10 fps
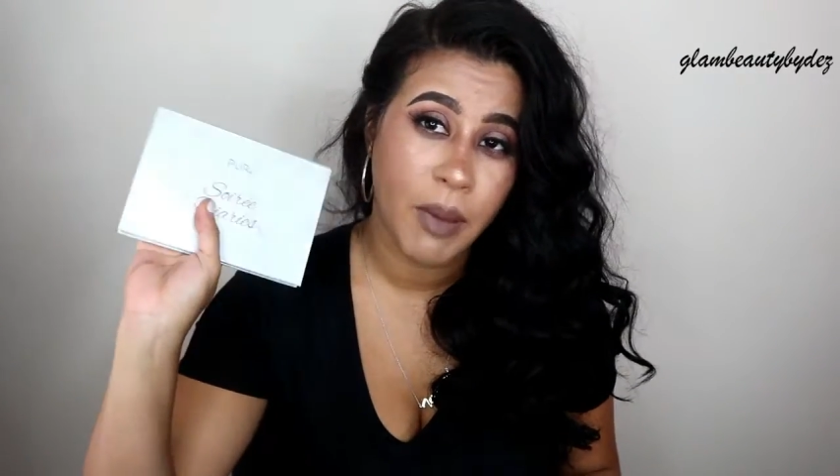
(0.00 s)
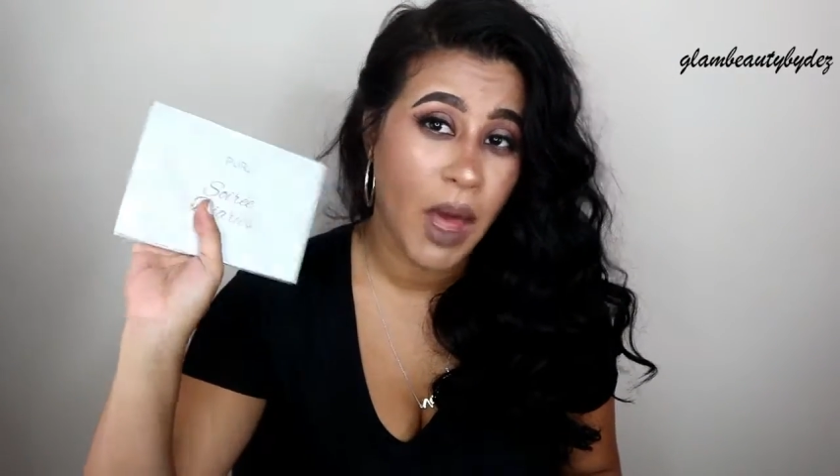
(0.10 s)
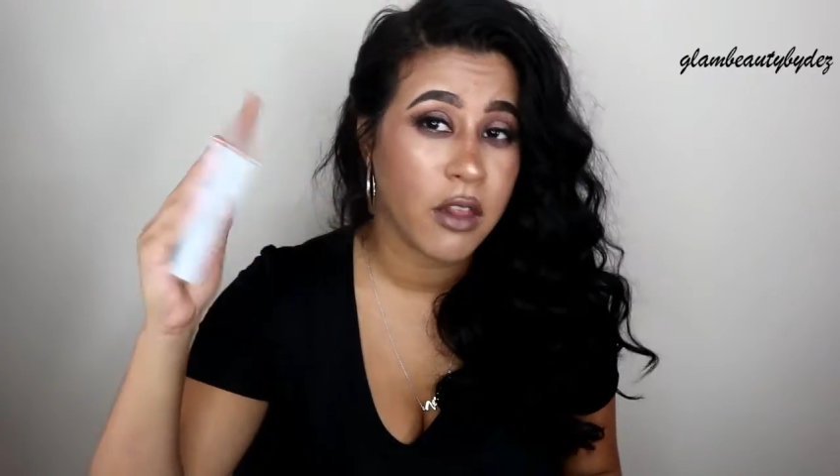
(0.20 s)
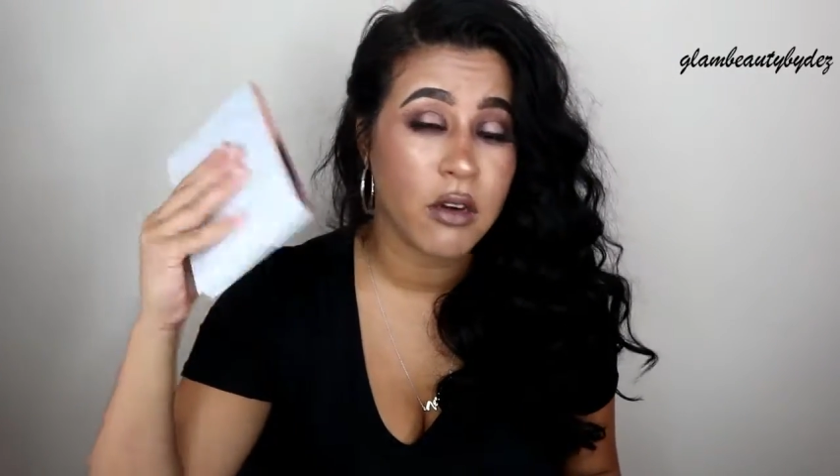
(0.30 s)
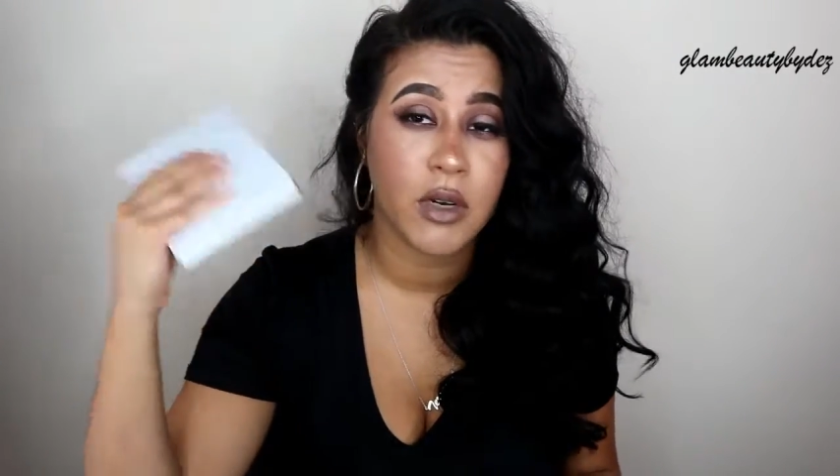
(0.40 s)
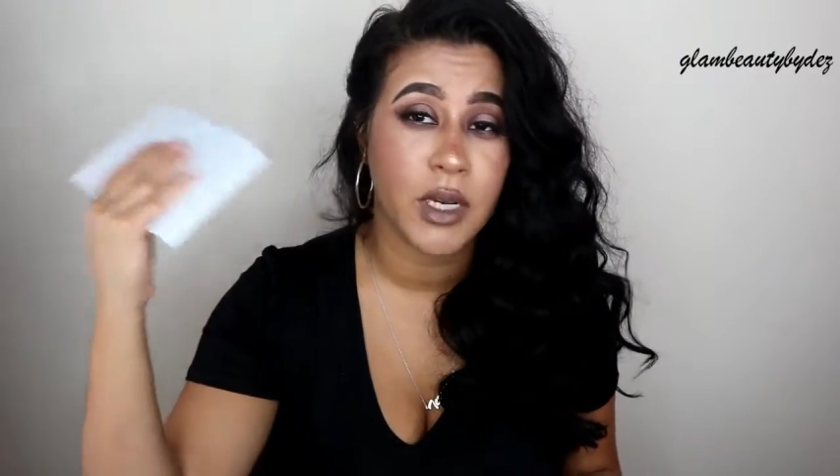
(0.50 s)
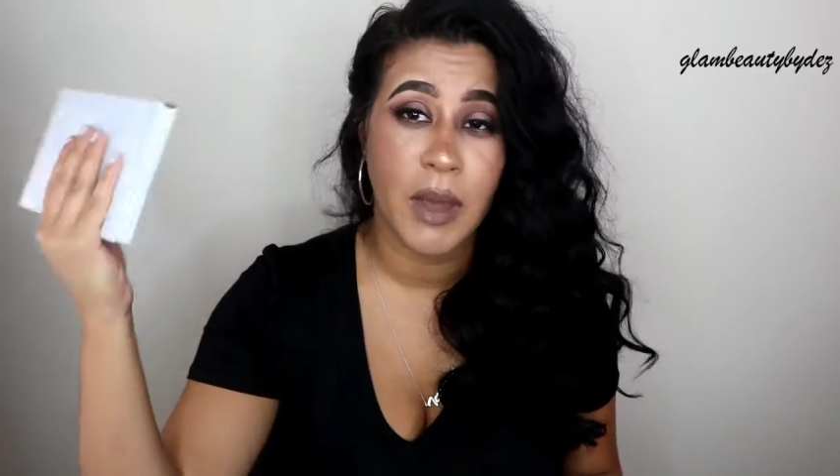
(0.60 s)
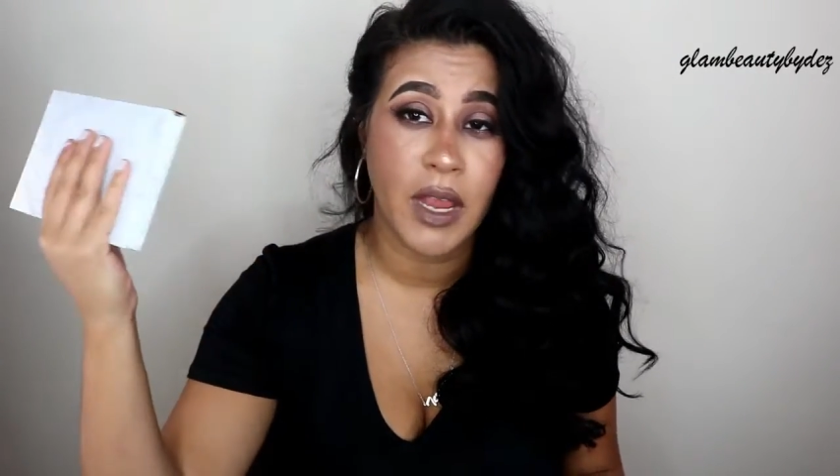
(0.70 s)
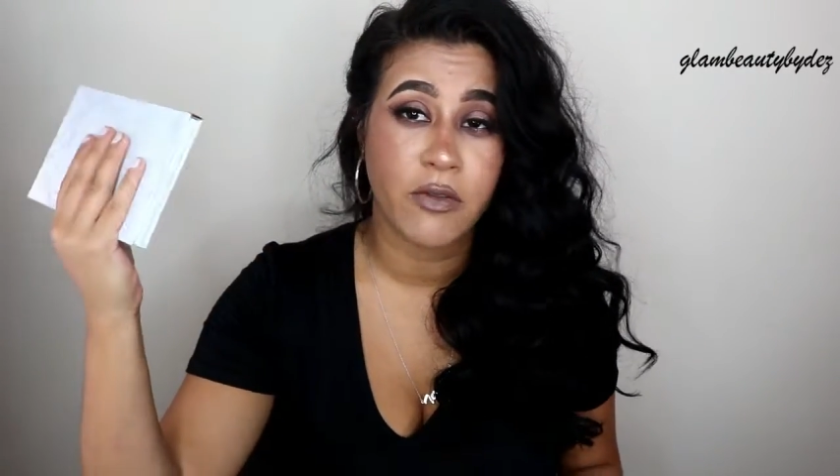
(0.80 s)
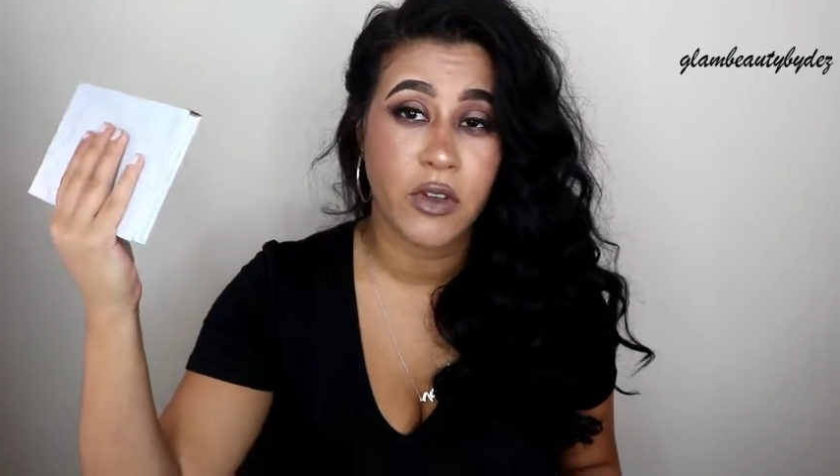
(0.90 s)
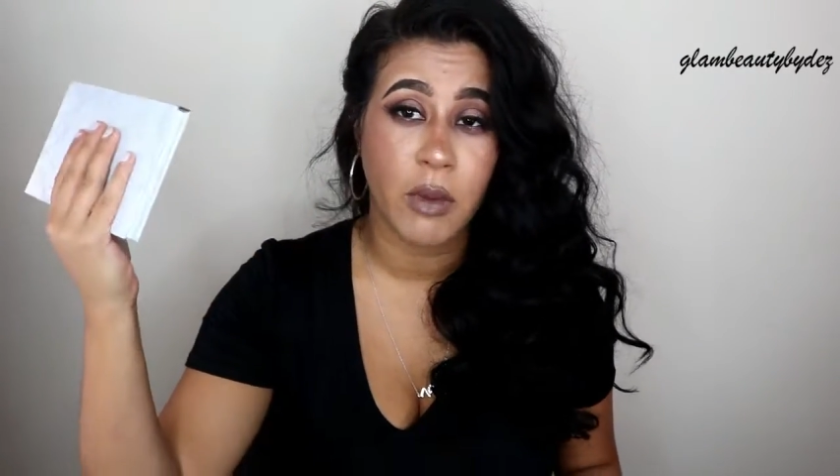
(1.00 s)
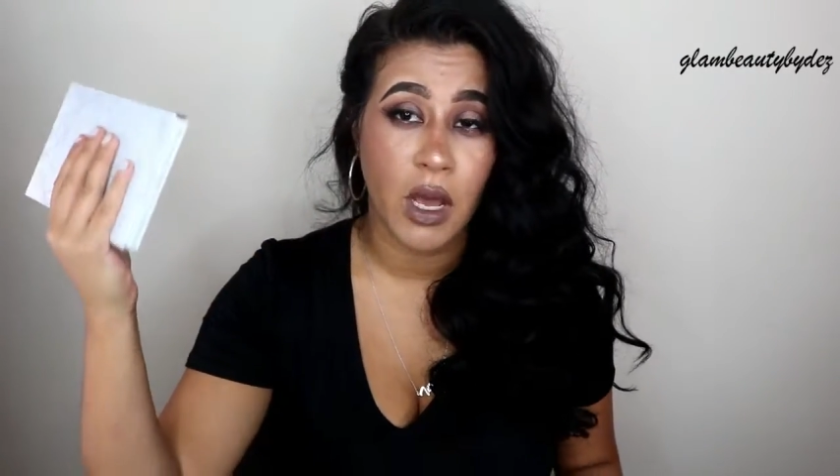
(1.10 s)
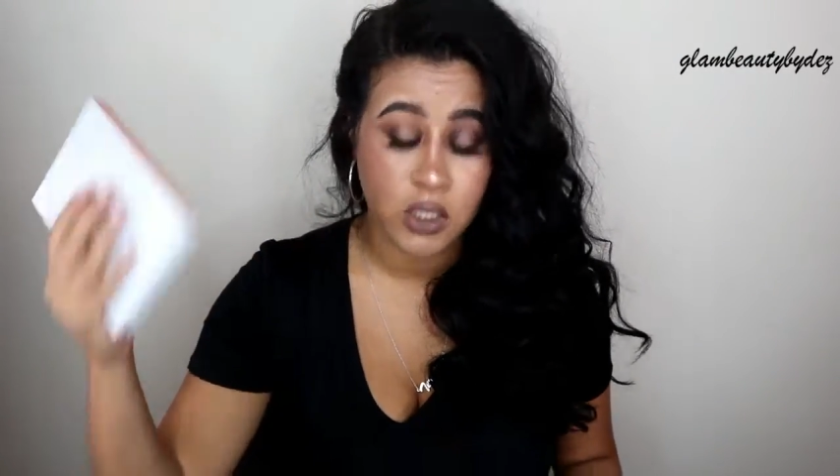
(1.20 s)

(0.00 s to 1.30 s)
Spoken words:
the palette already paid for the